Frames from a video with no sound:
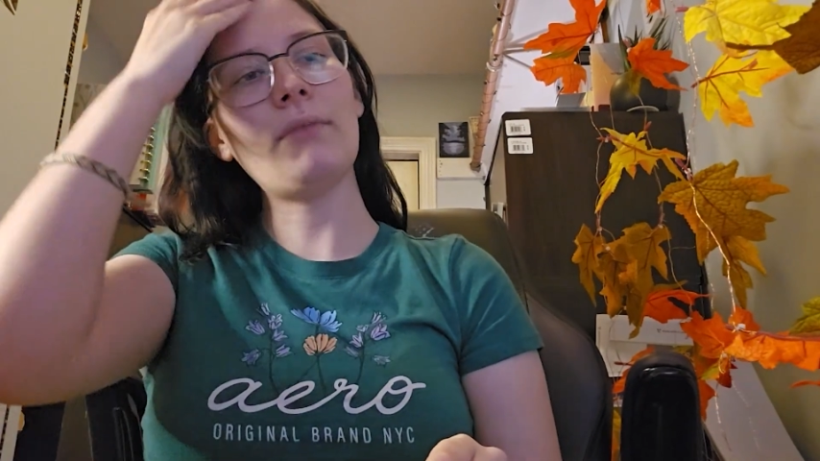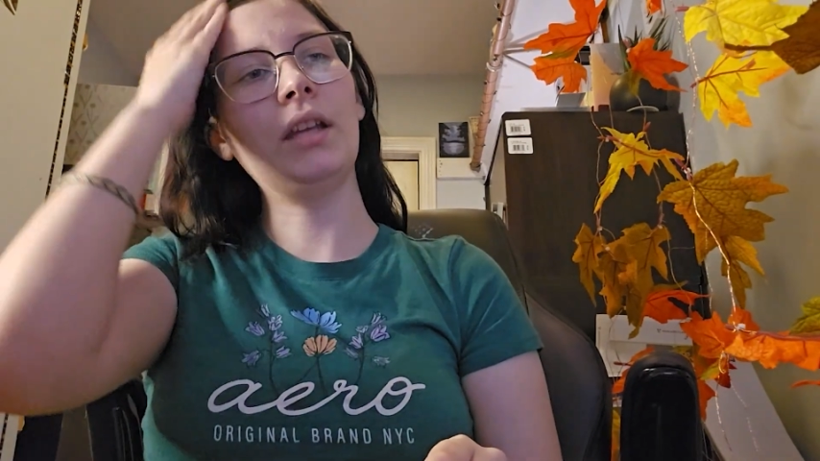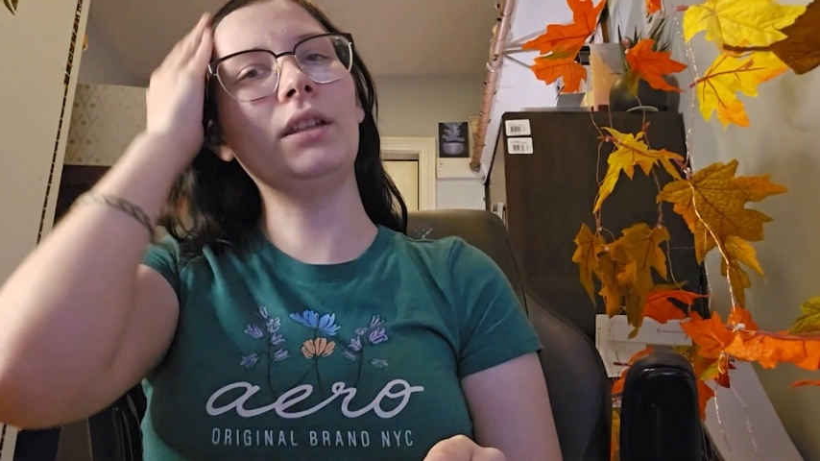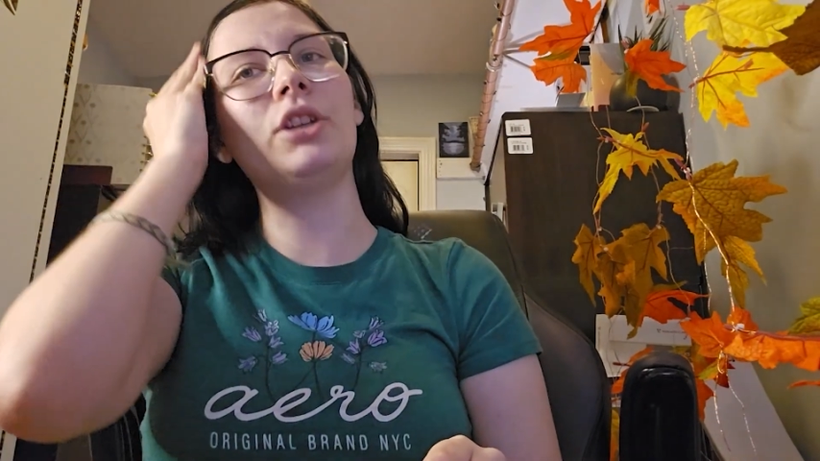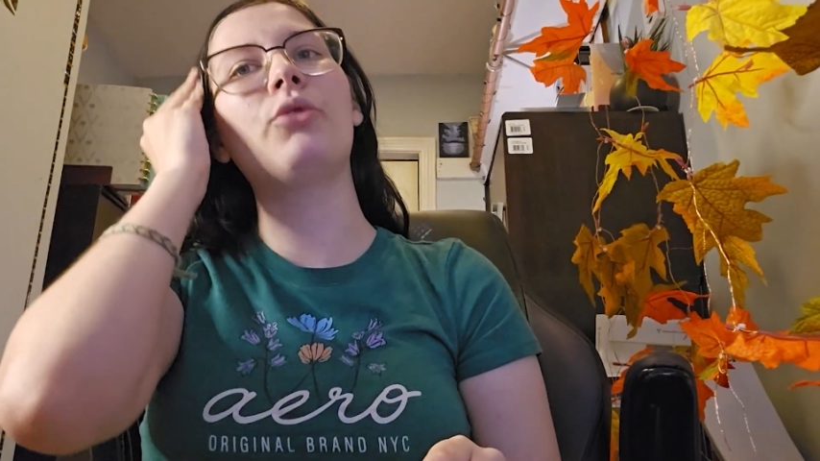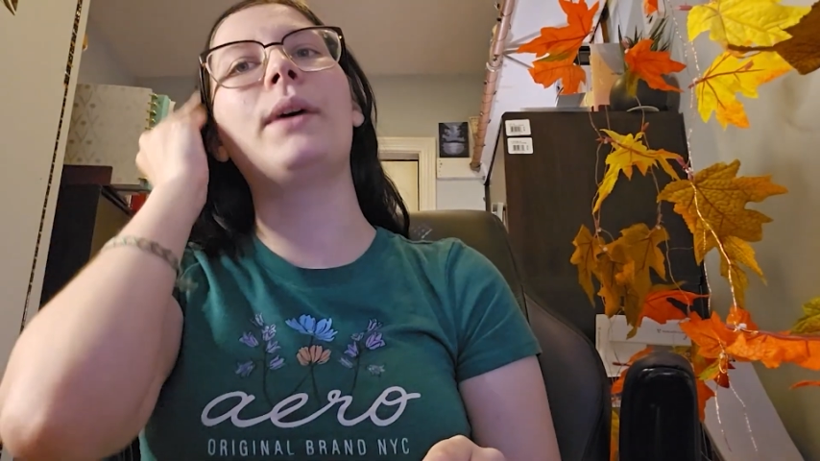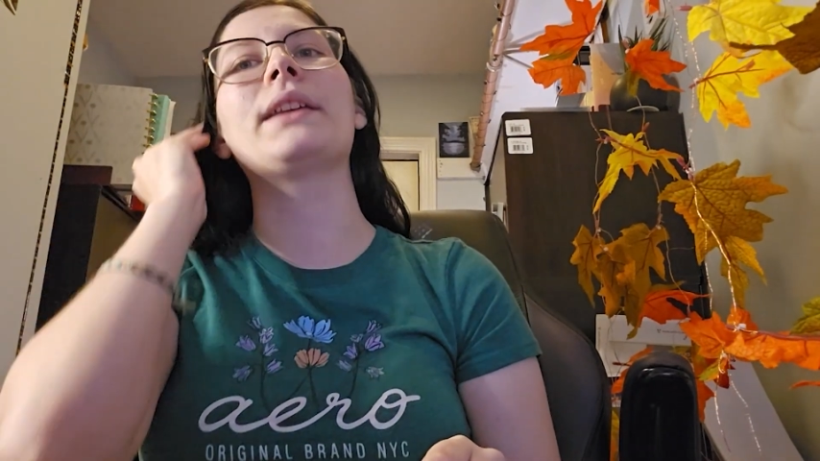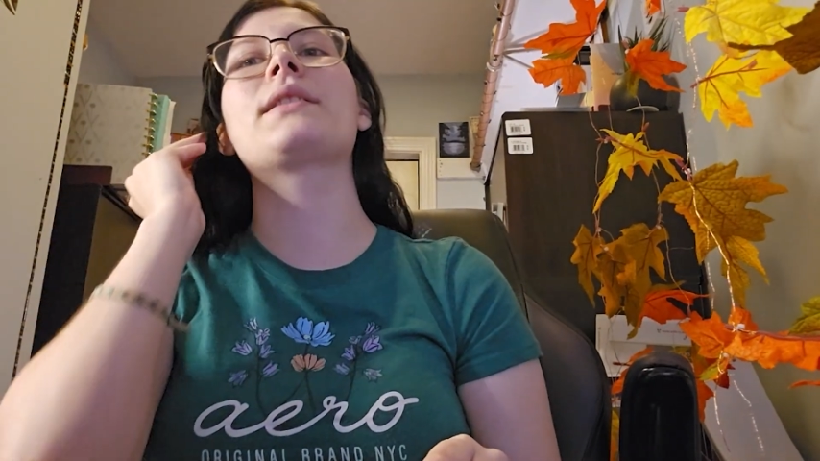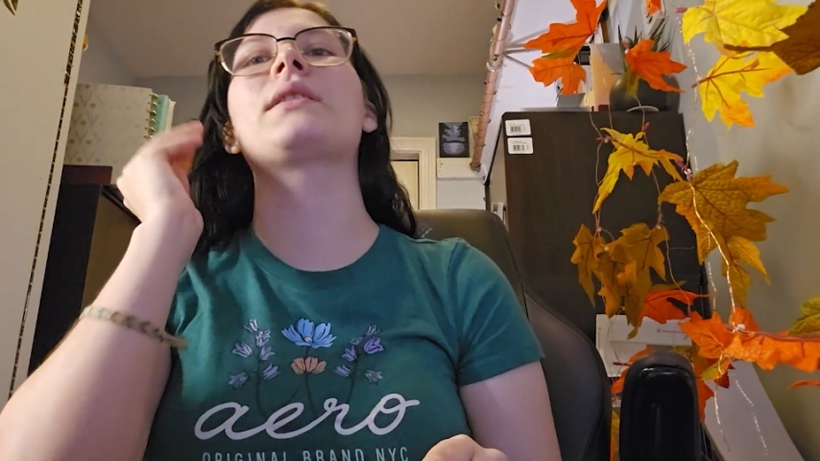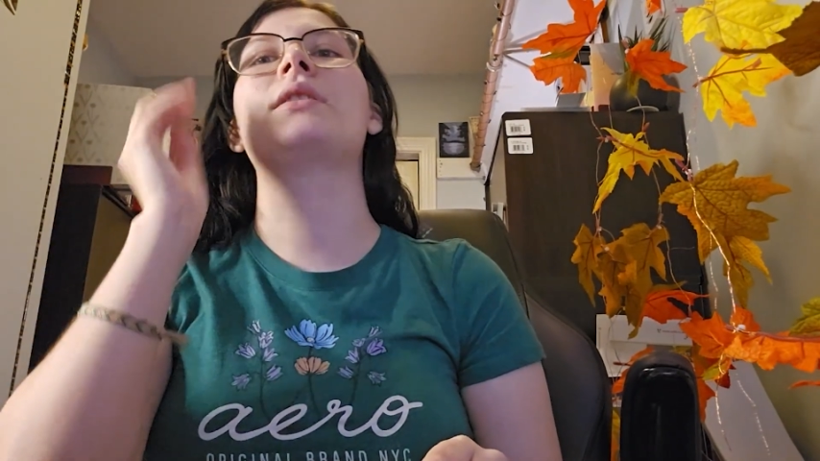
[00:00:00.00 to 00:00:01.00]
the
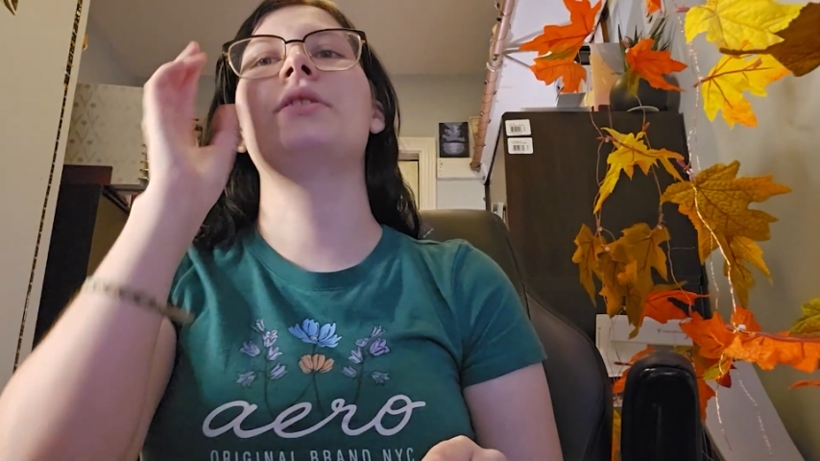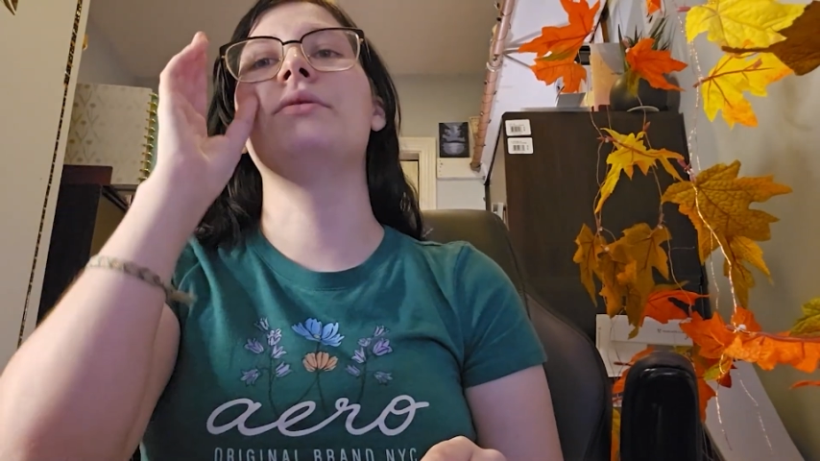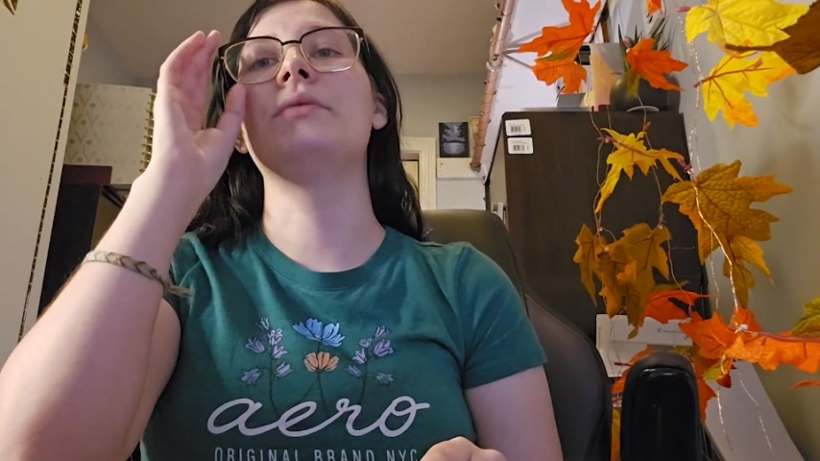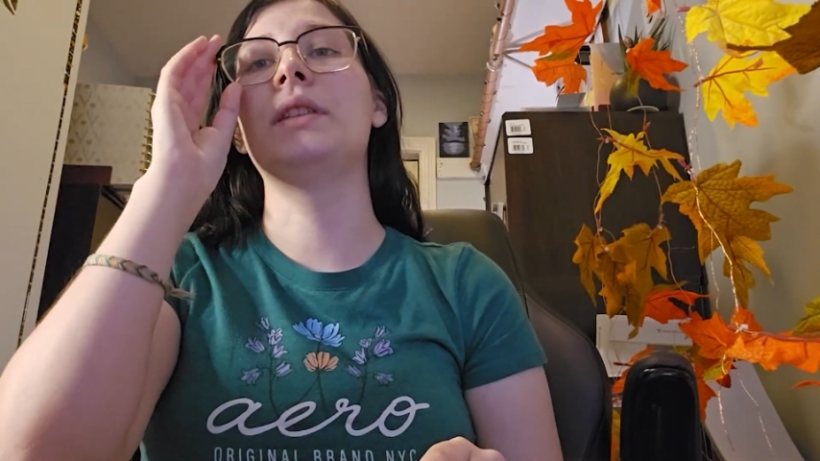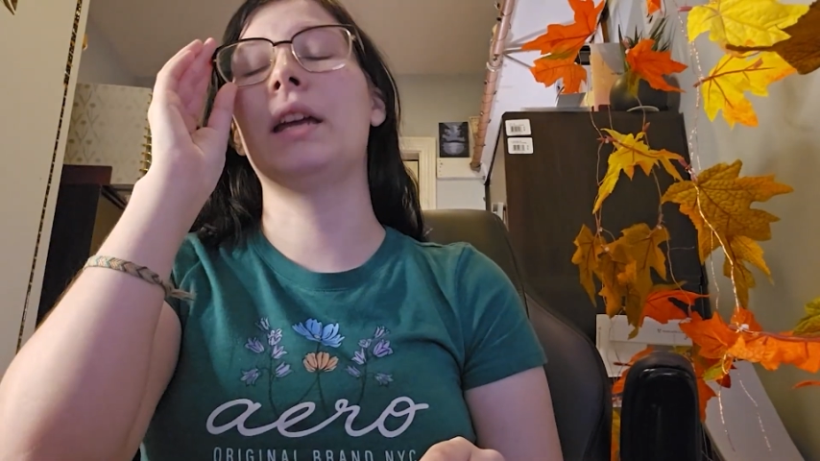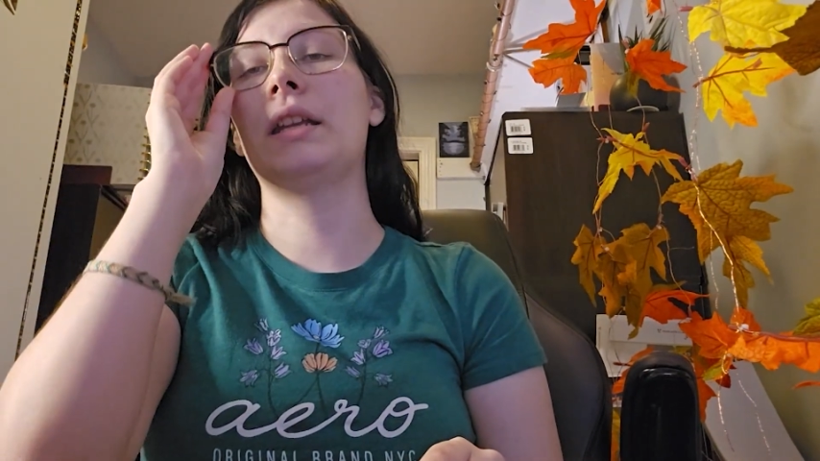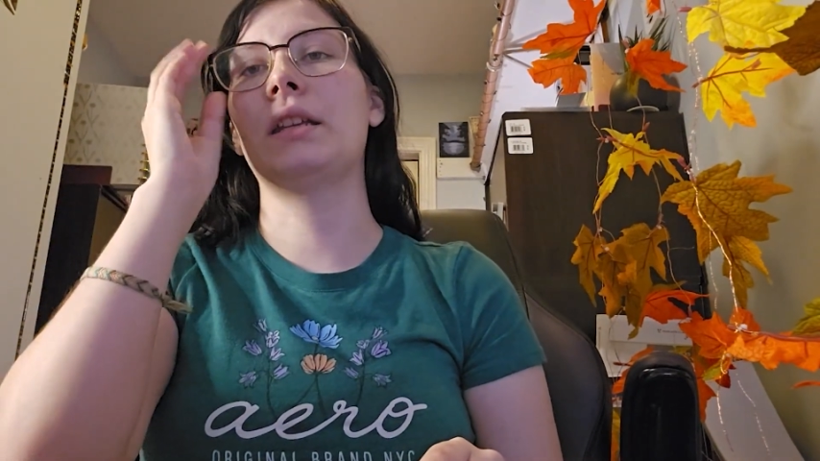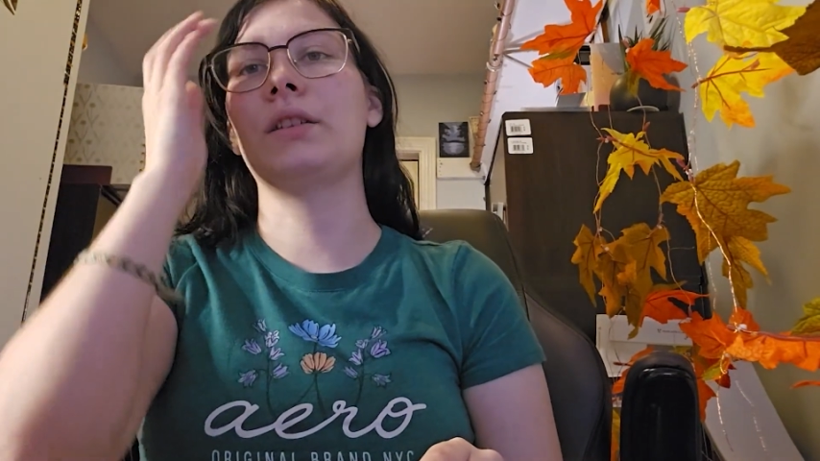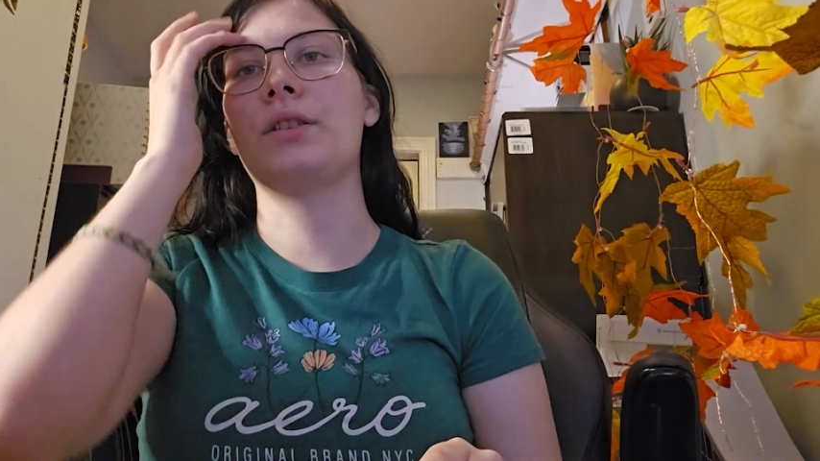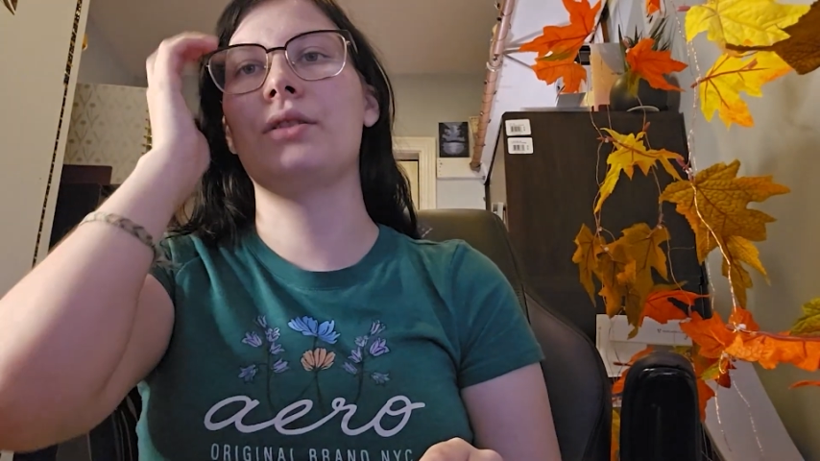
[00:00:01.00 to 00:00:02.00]
quest to getting